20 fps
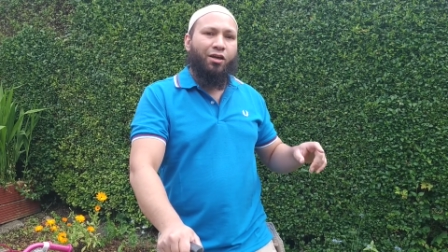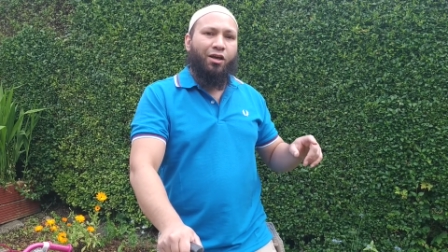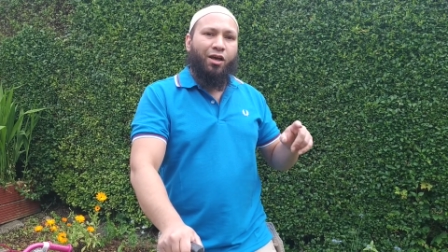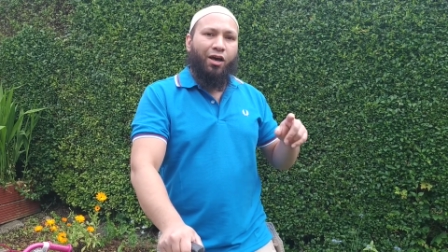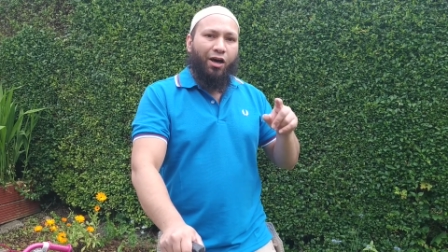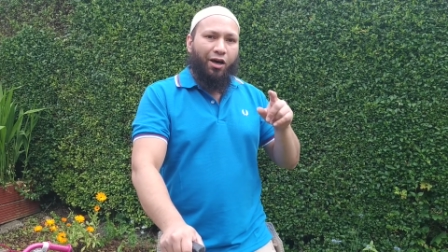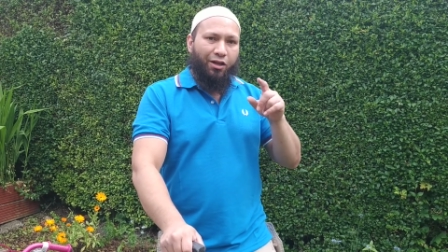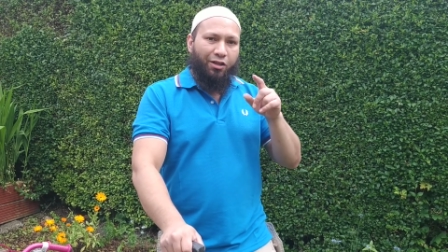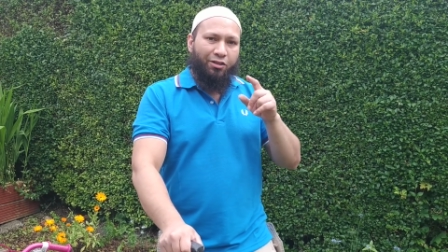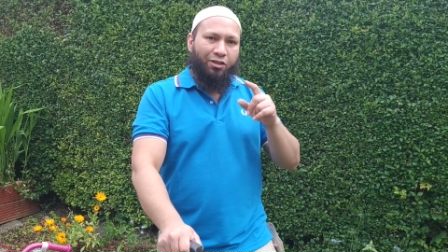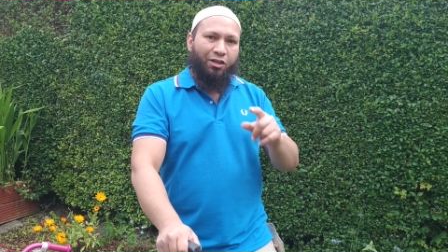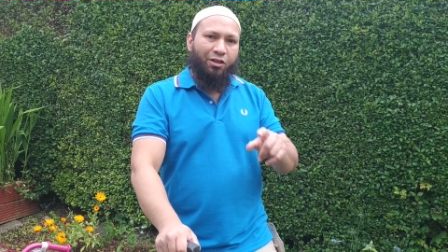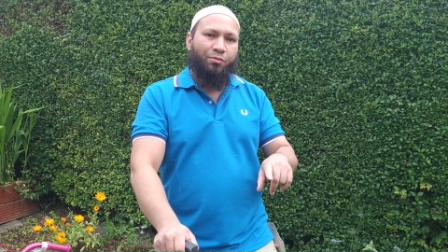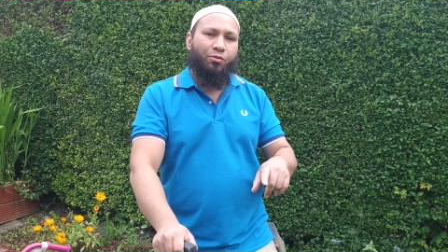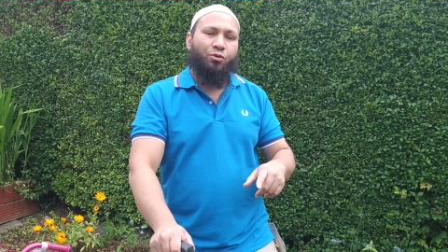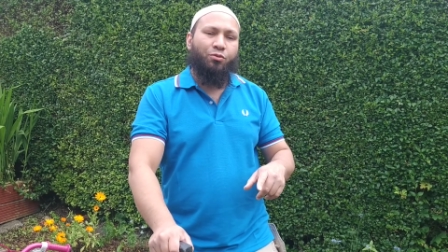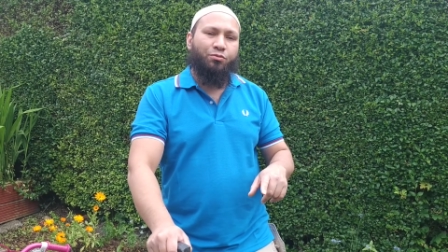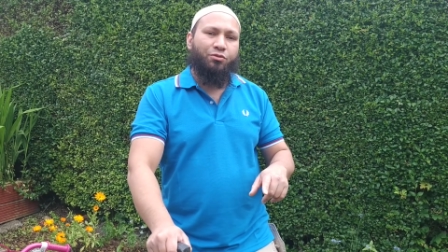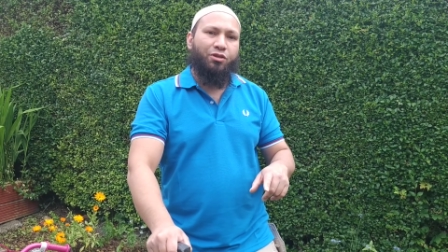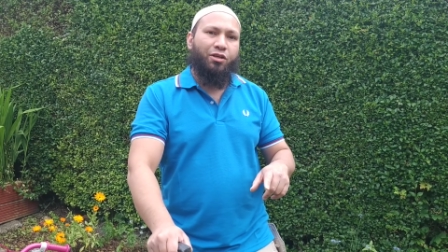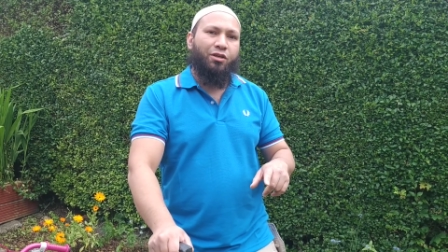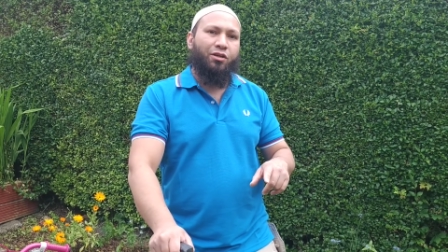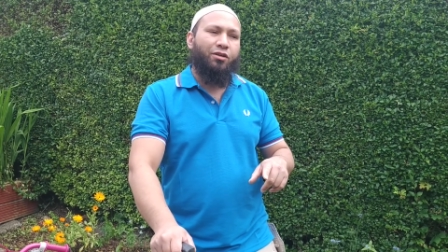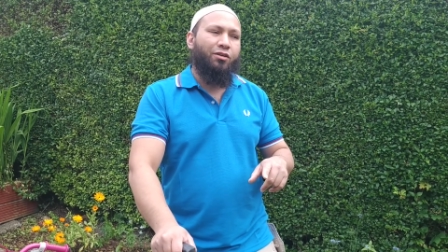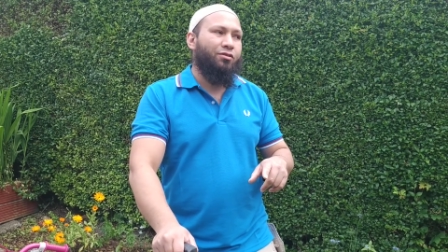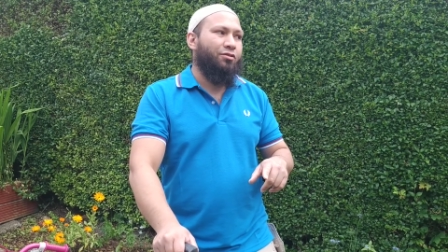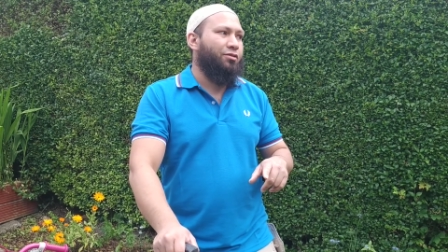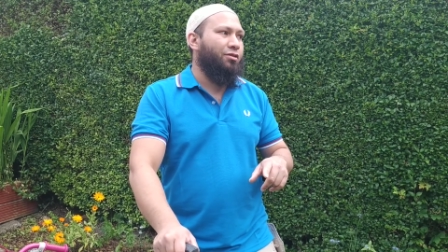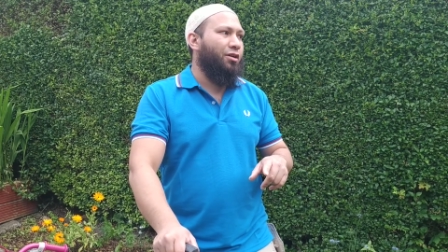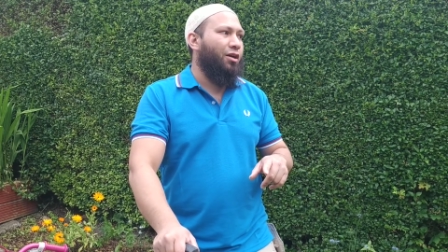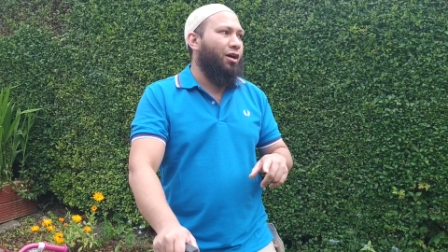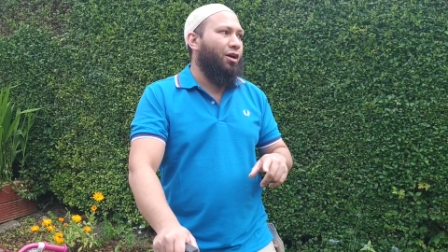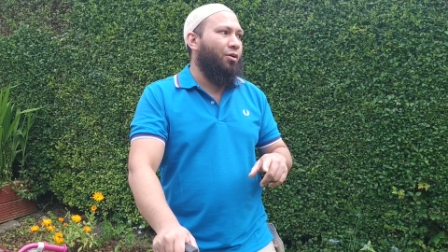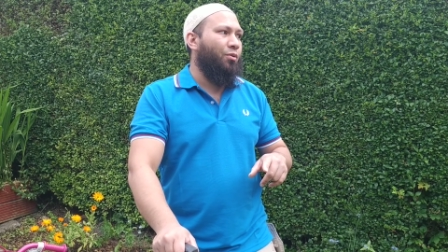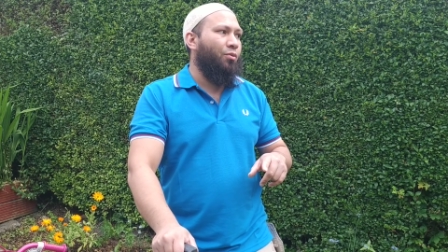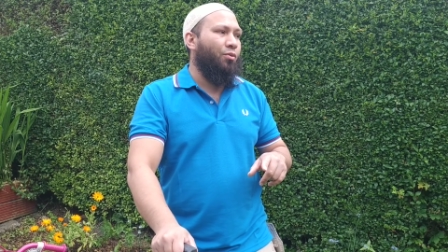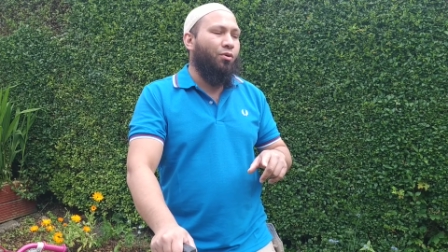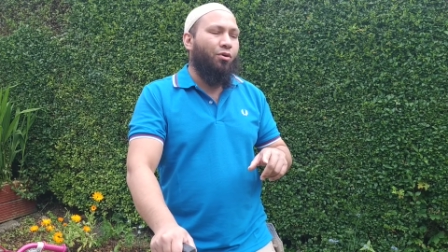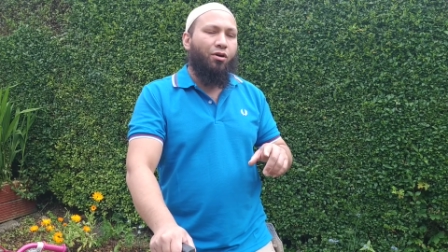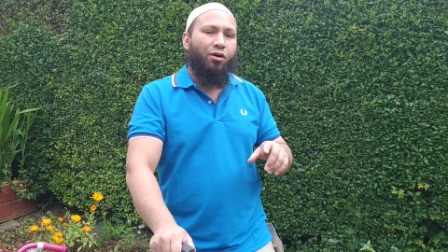I'll keep you updated as to how
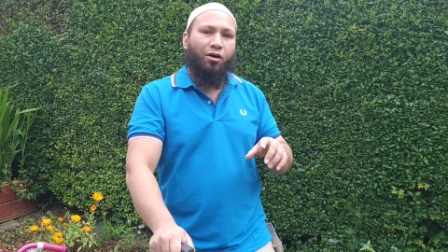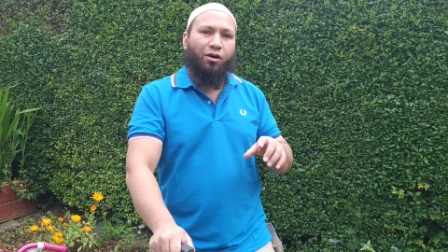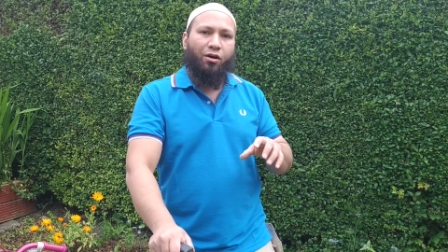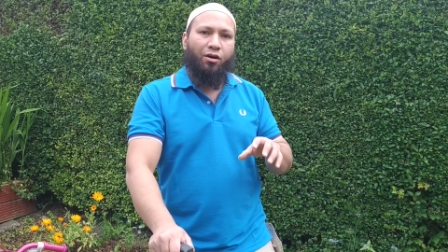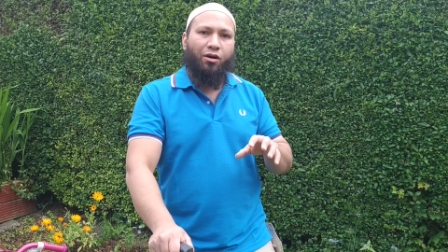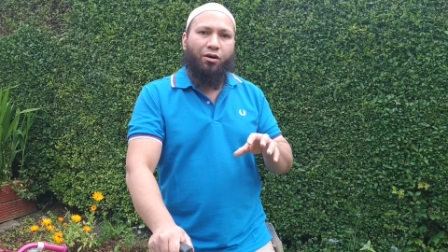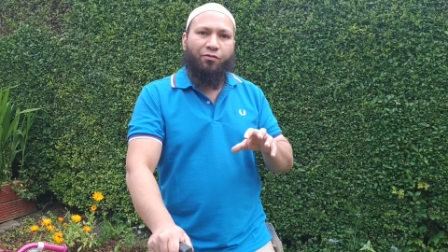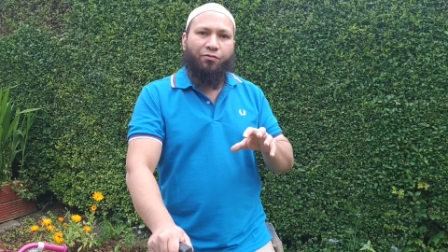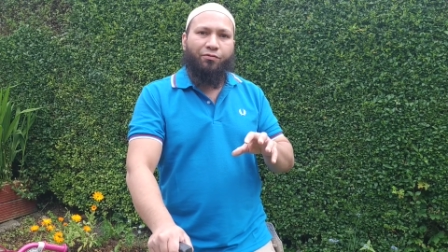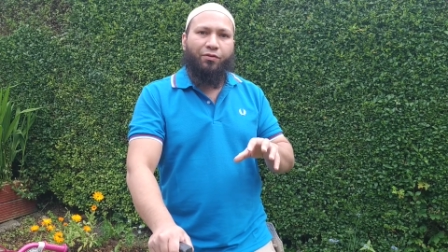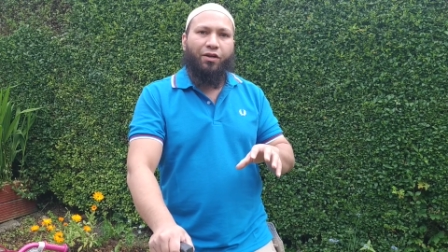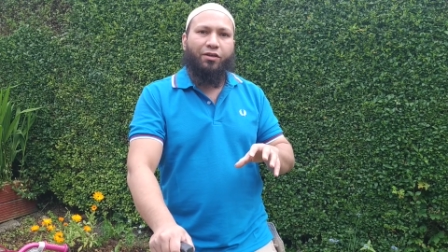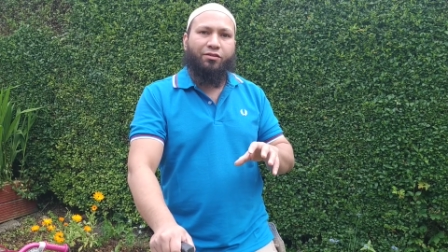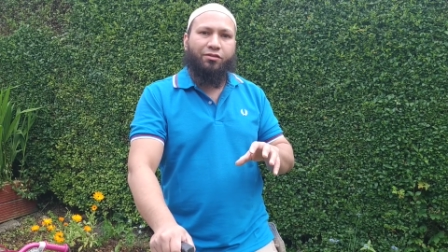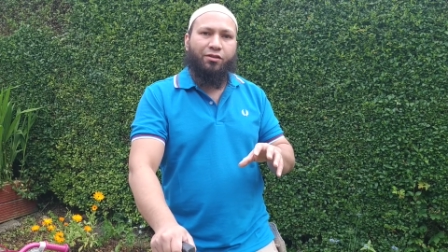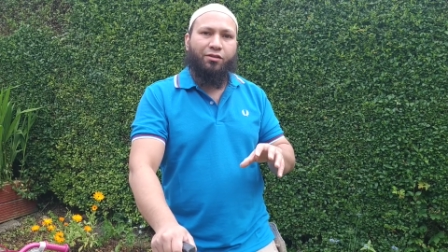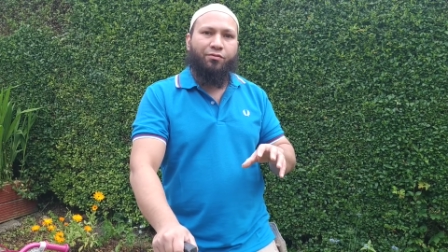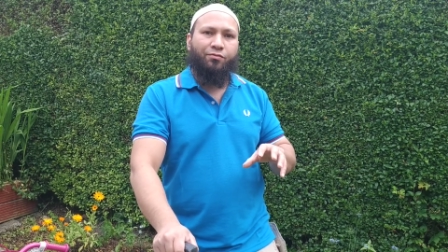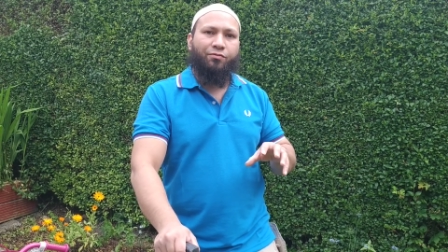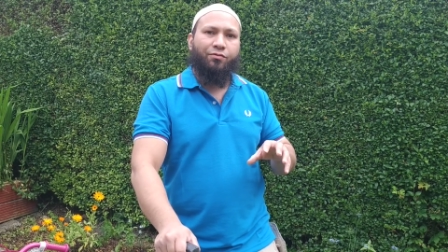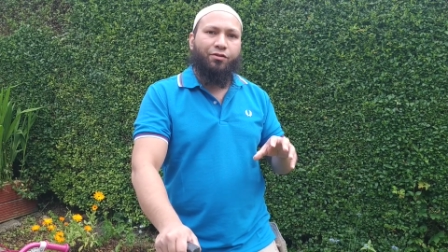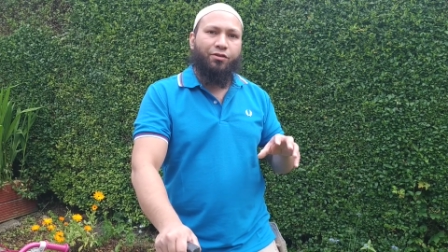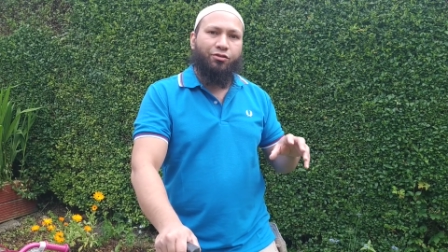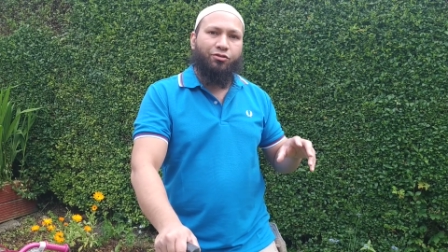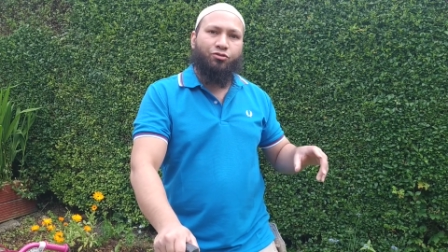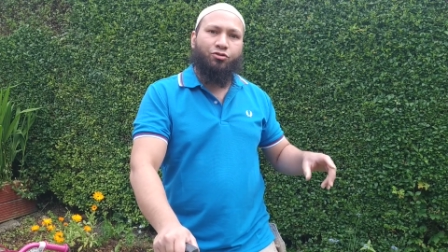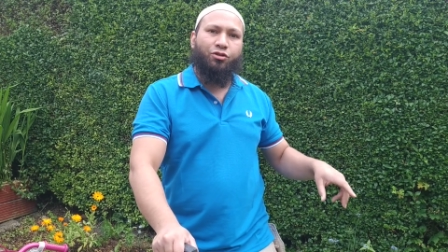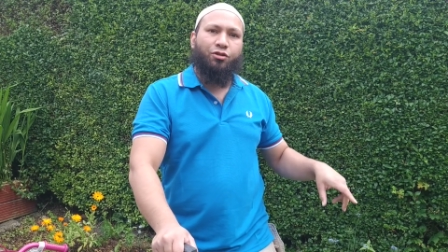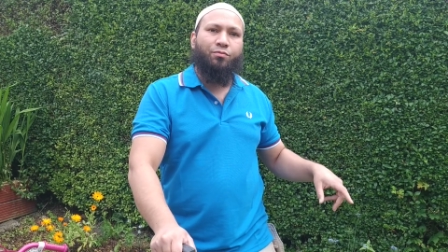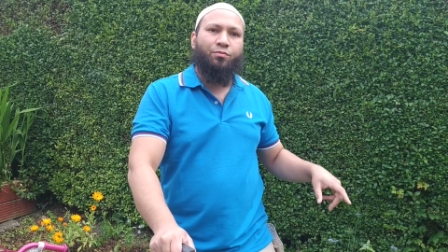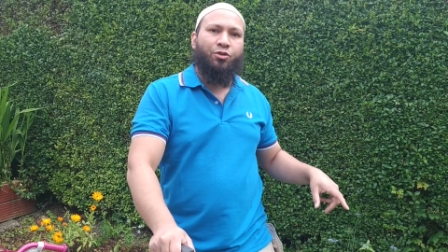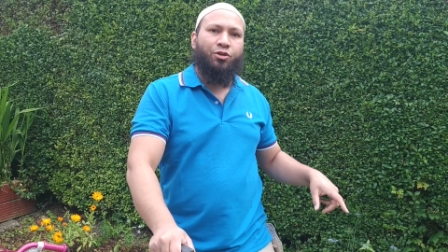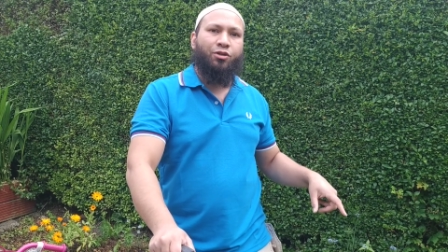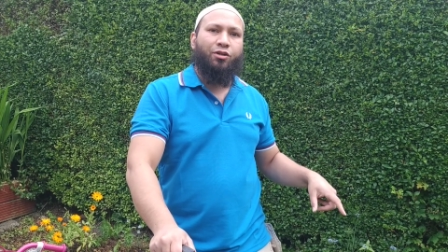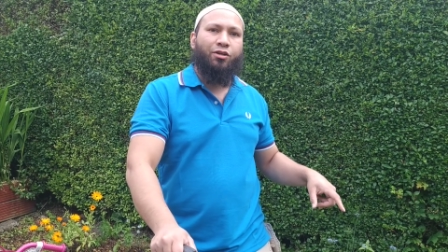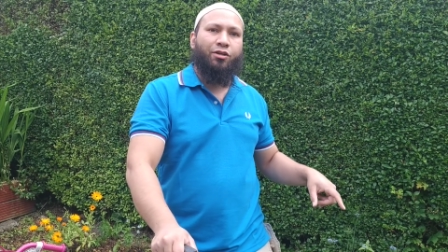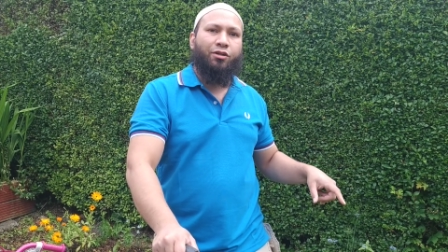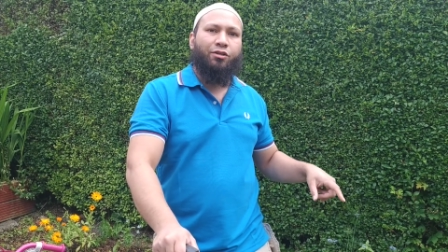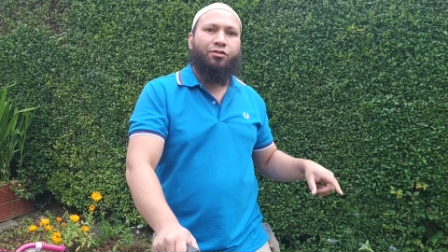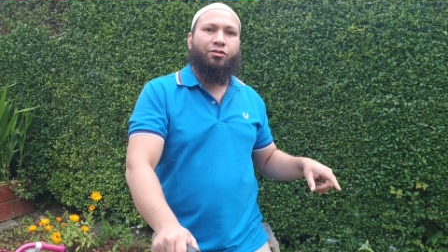uh, effective this treatment
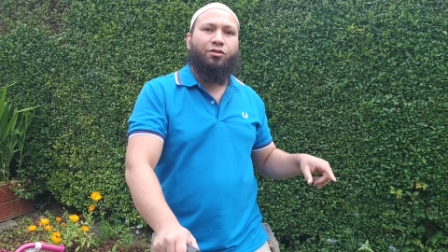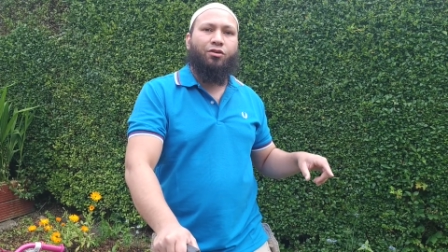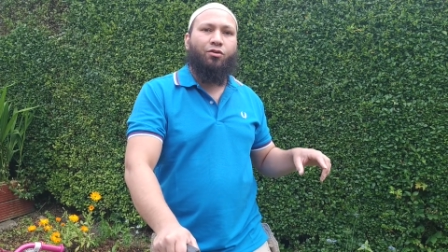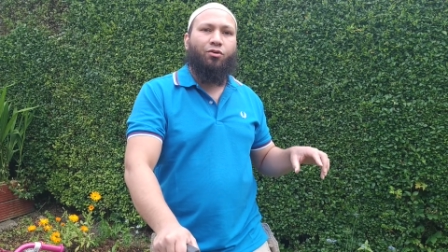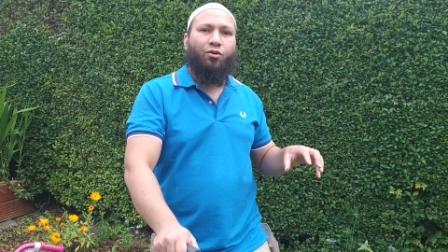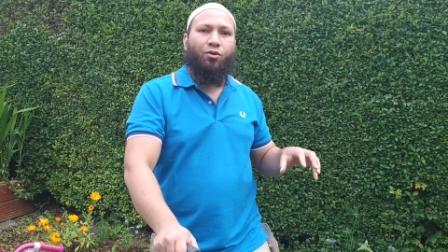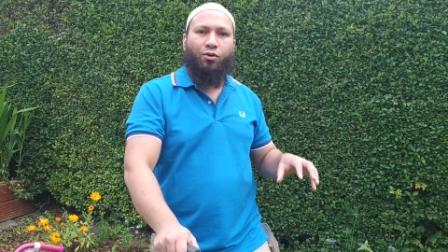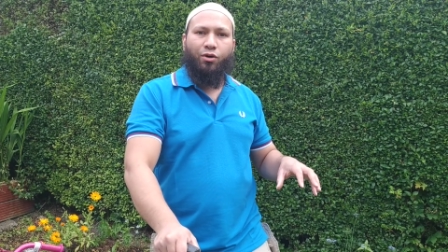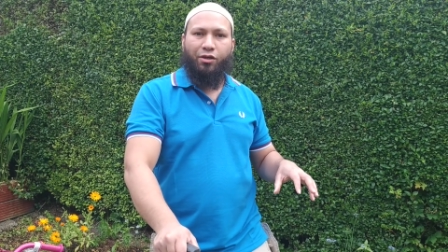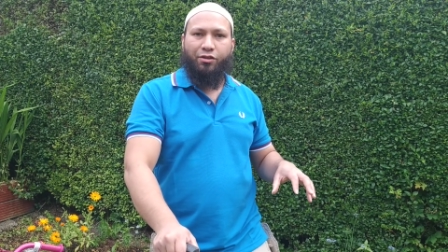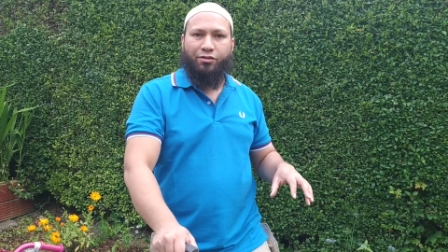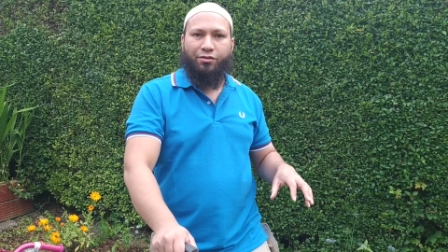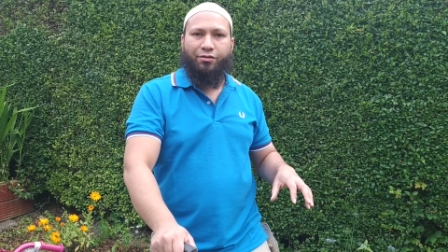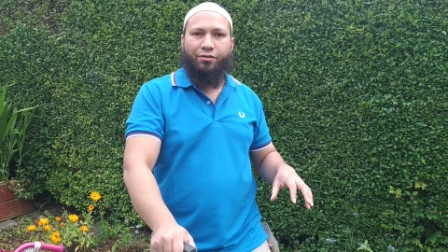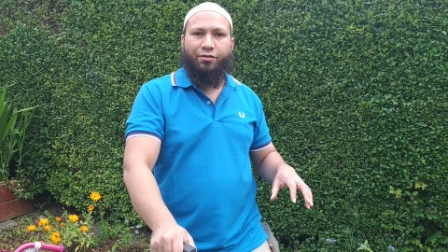is or isn't.